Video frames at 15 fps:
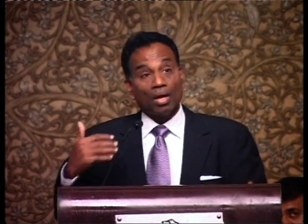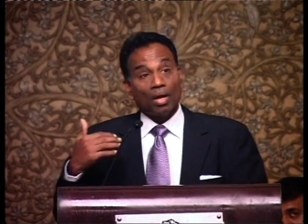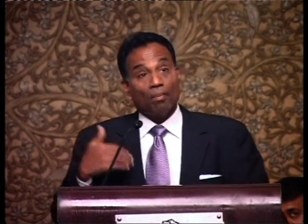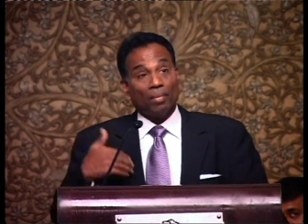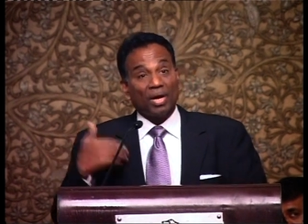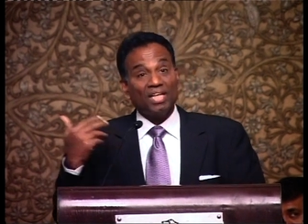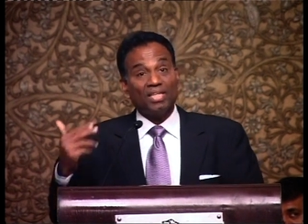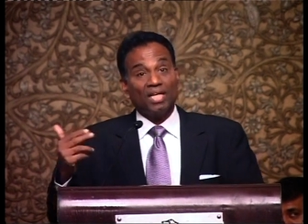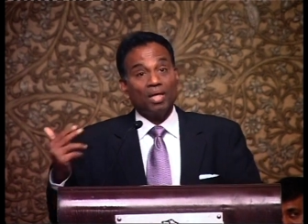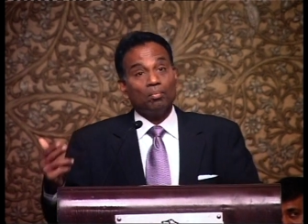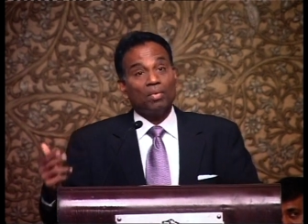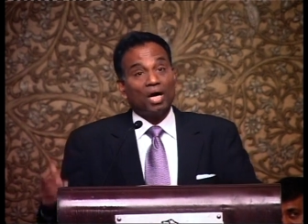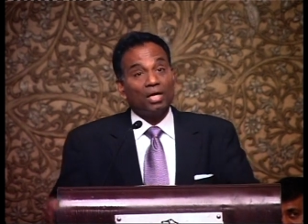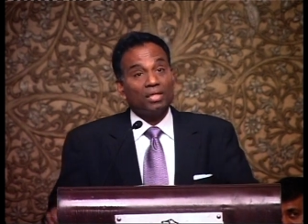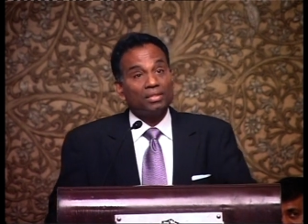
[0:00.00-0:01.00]
My name
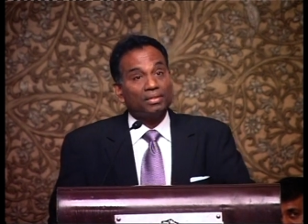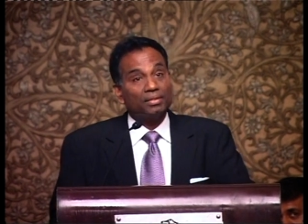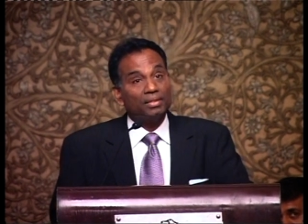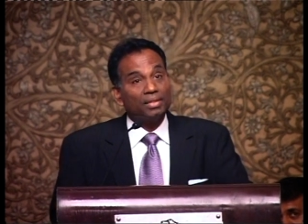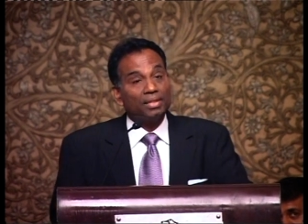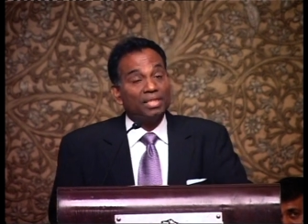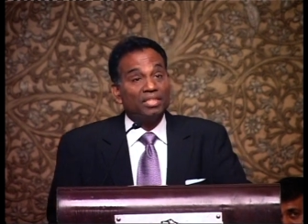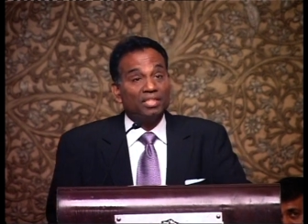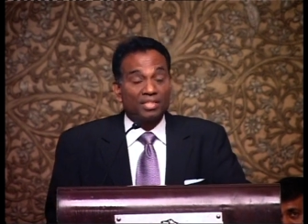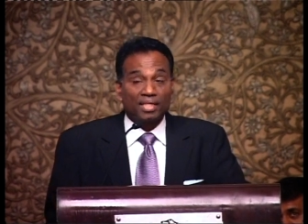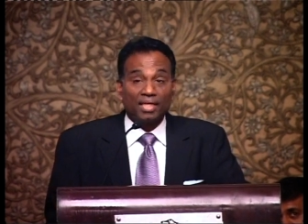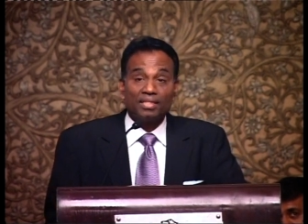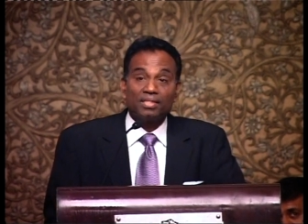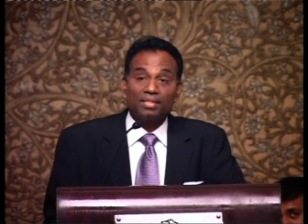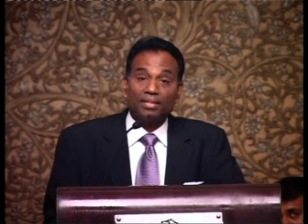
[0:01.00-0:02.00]
Anand in
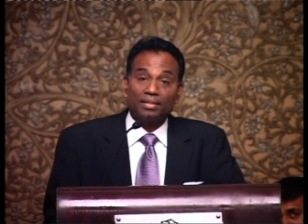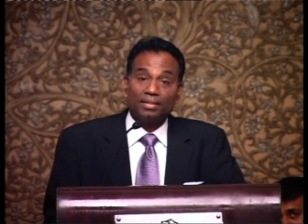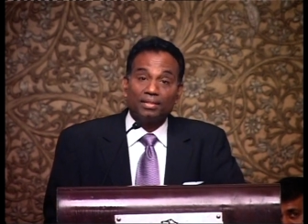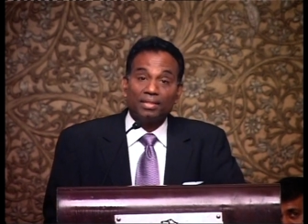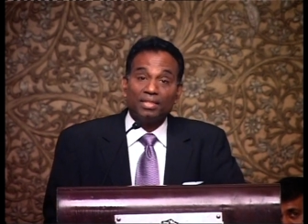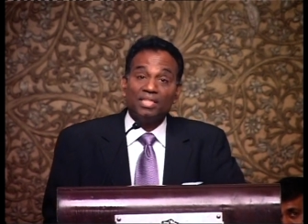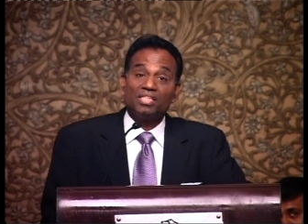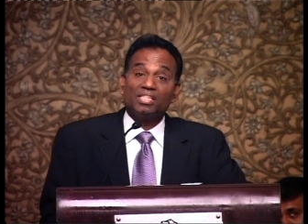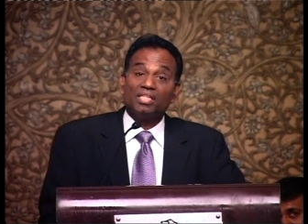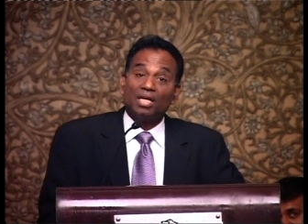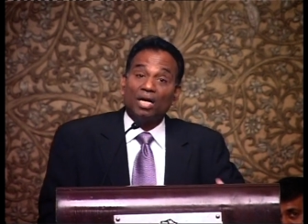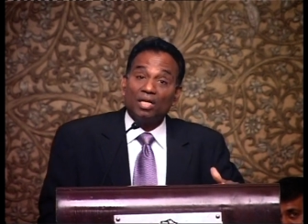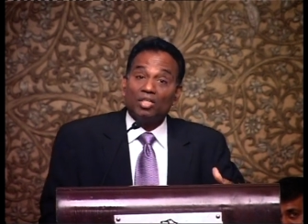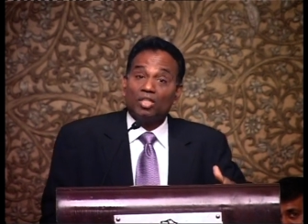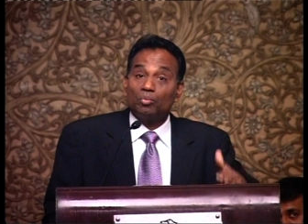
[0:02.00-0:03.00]
Sanskrit is the
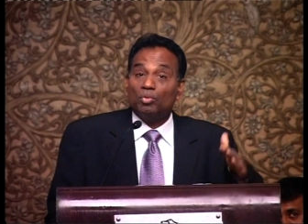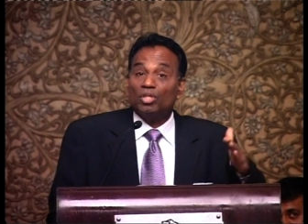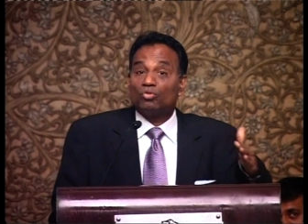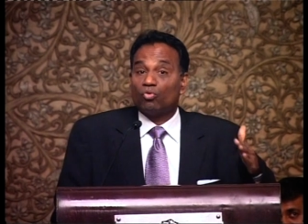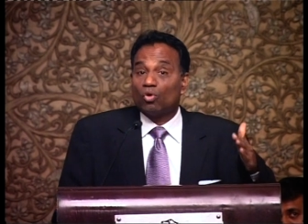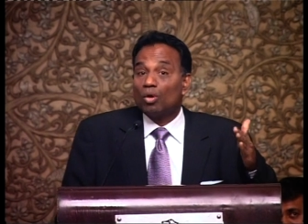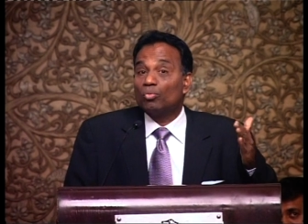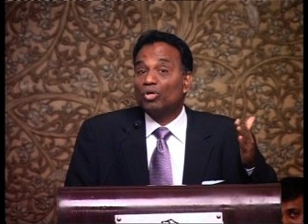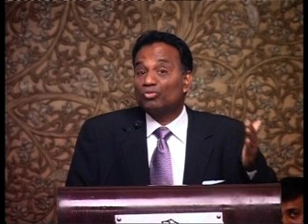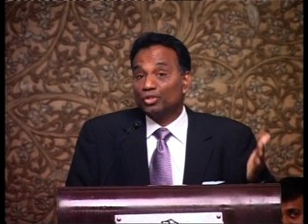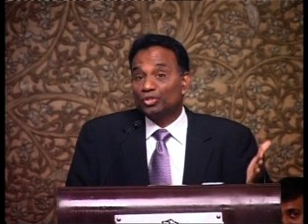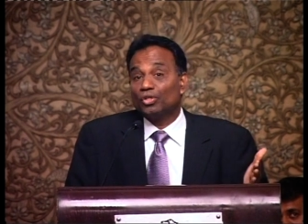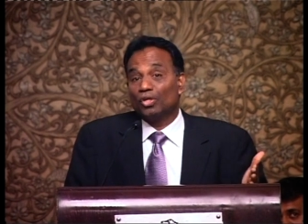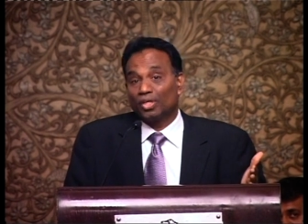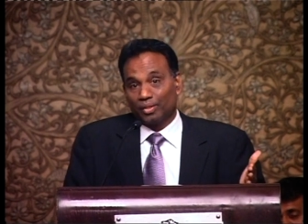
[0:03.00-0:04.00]
ultimate form of
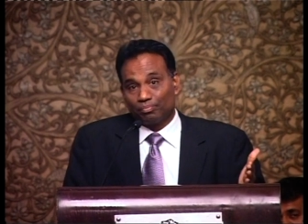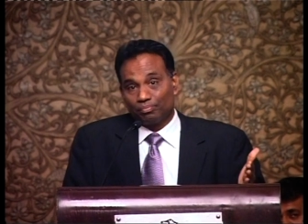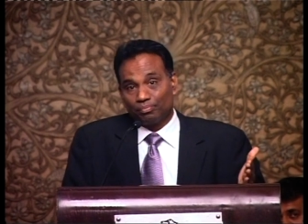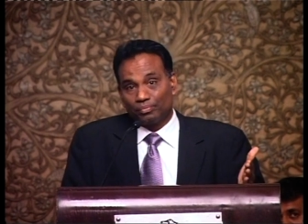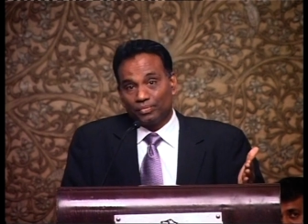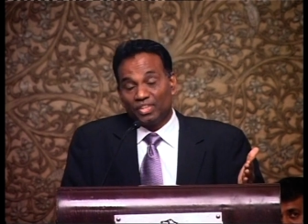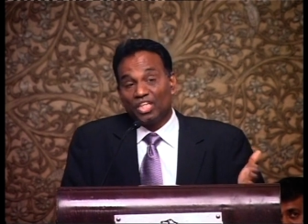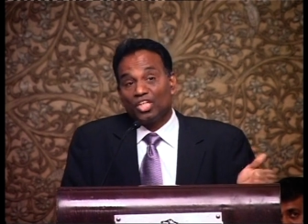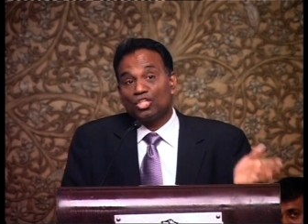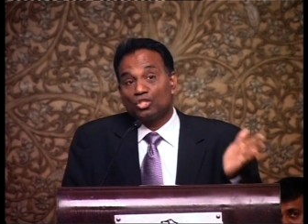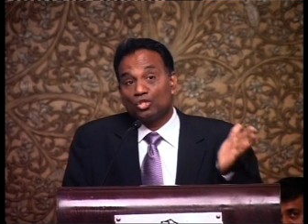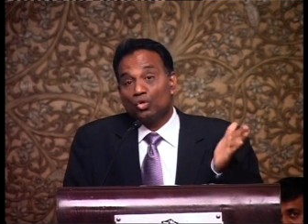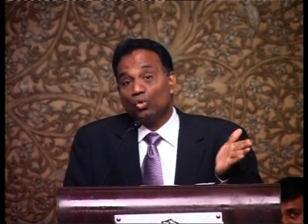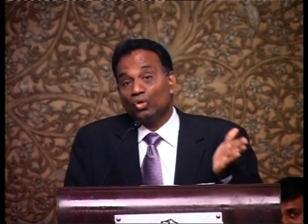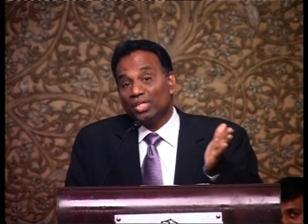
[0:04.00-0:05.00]
joy. There is
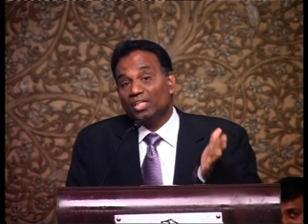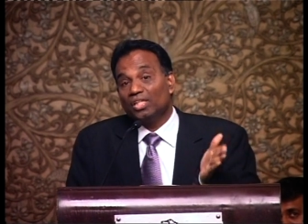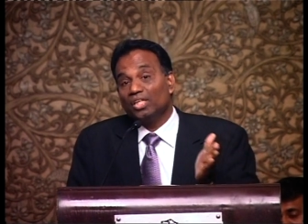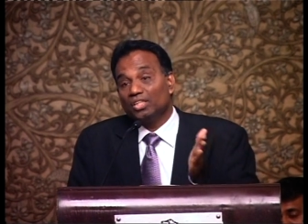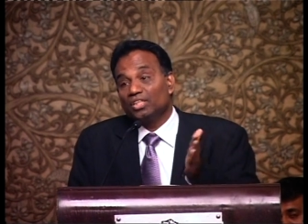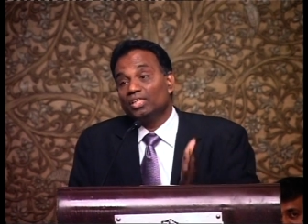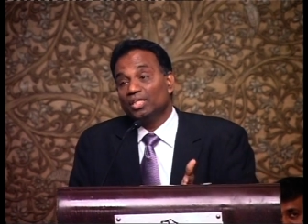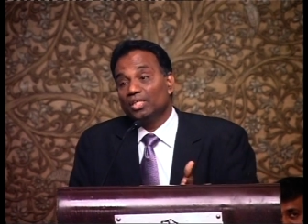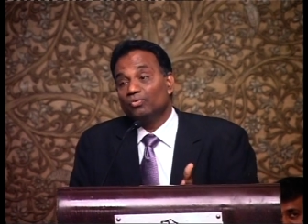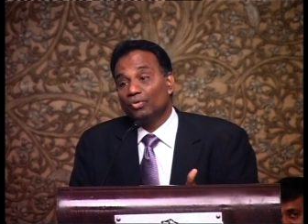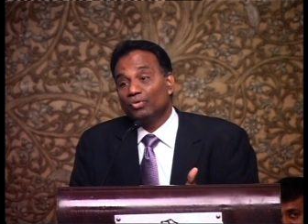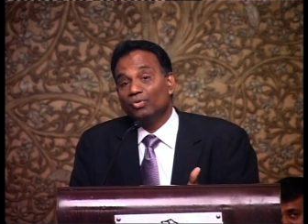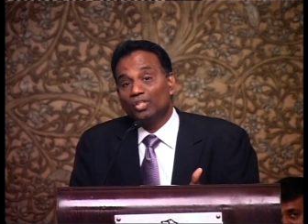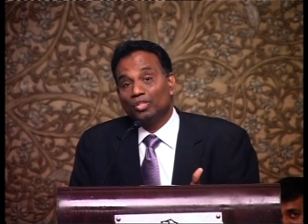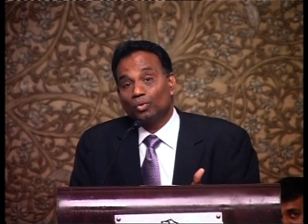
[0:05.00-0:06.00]
no English
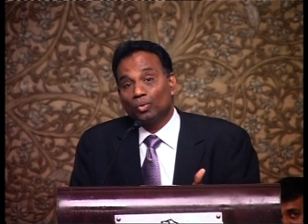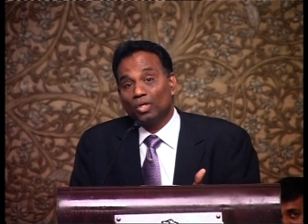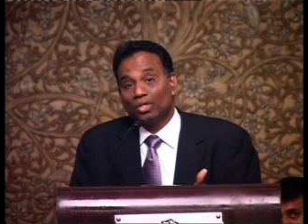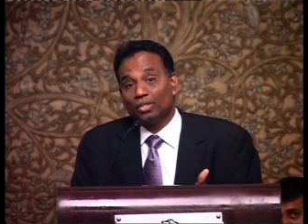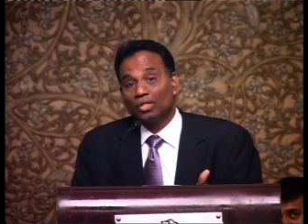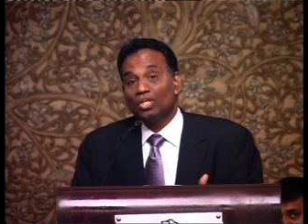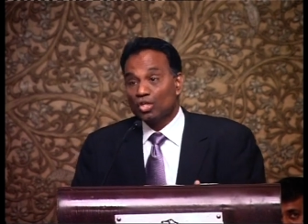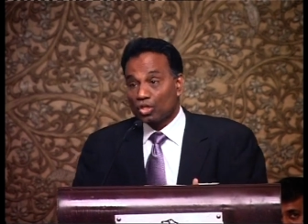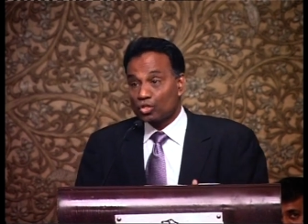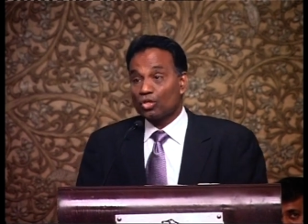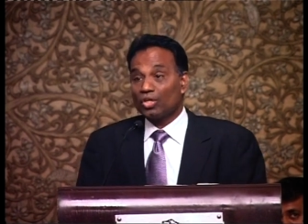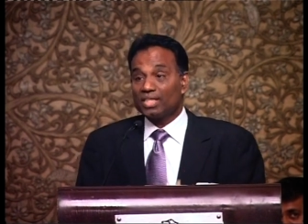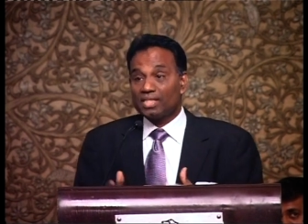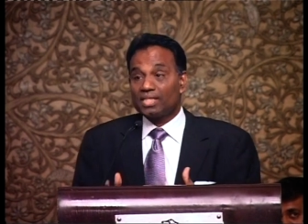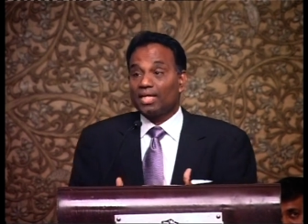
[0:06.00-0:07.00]
equivalent word. So
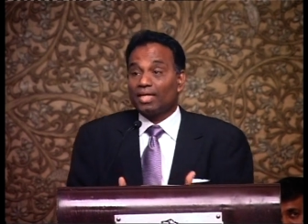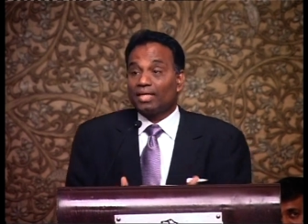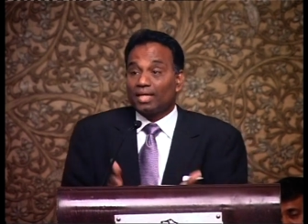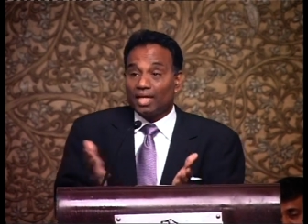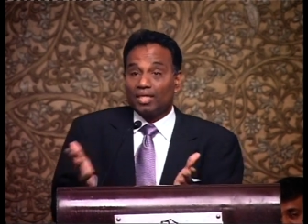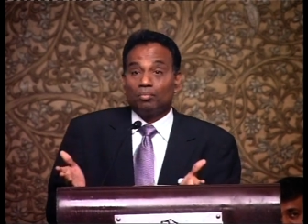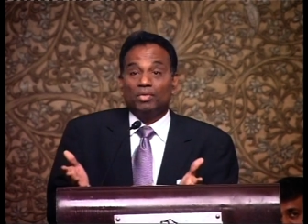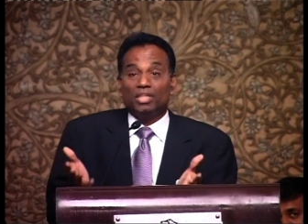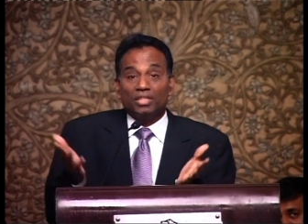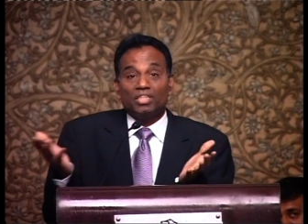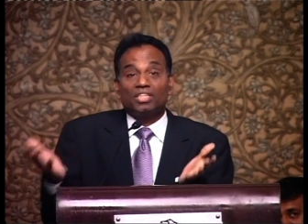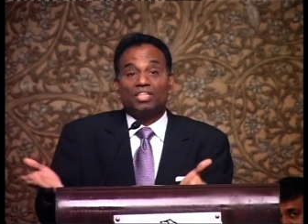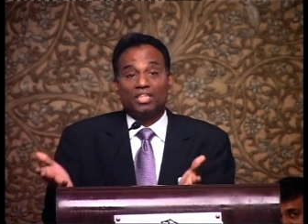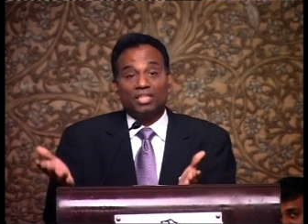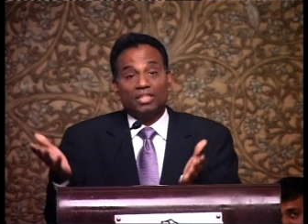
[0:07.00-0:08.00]
I said, let me
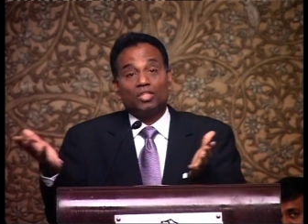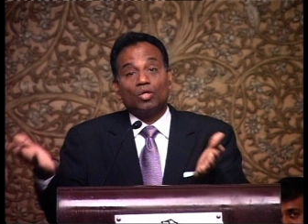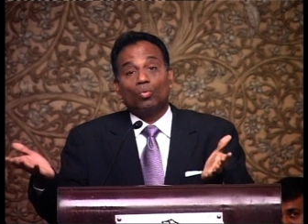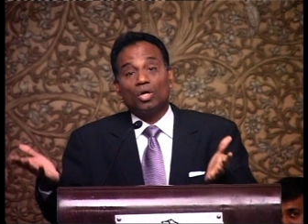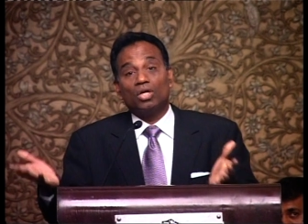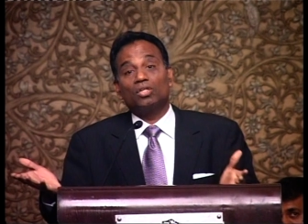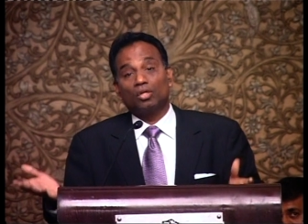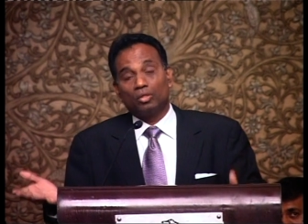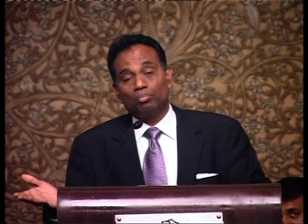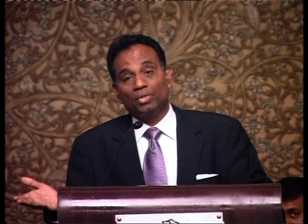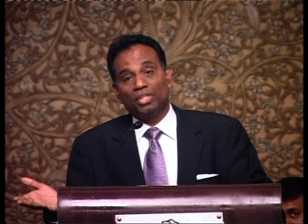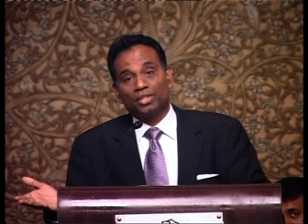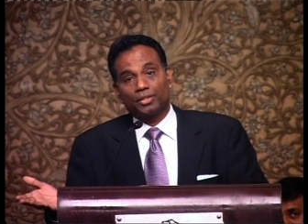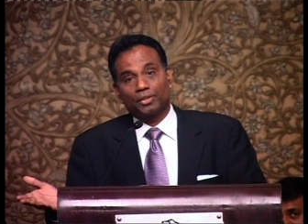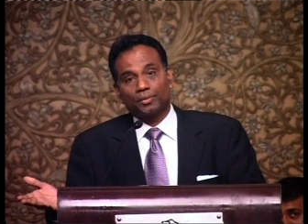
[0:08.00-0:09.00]
see the word on
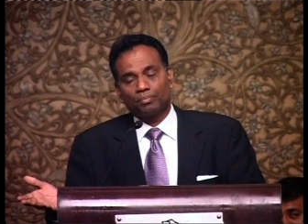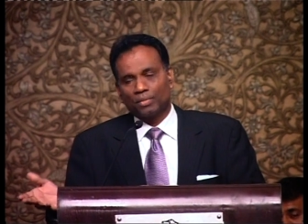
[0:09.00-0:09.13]
peace.